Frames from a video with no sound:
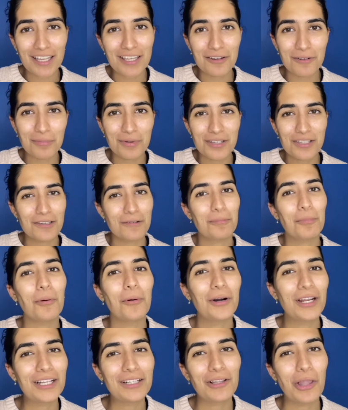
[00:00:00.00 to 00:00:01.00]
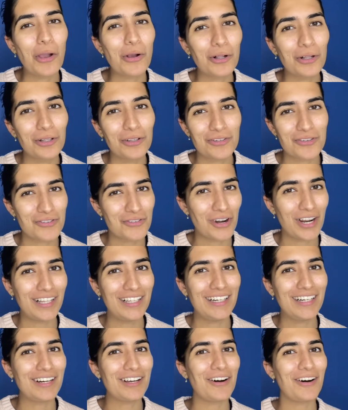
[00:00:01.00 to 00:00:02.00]
you'll be supporting local
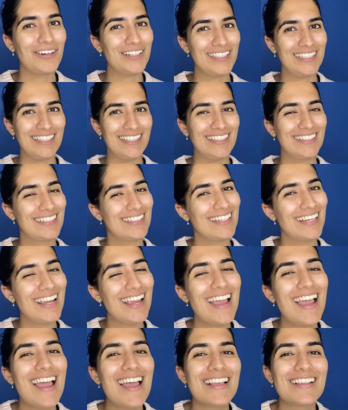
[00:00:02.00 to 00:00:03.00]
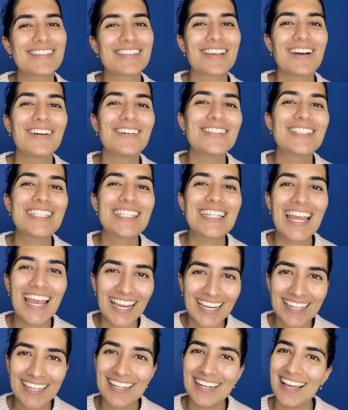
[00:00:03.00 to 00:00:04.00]
Australian content. So check it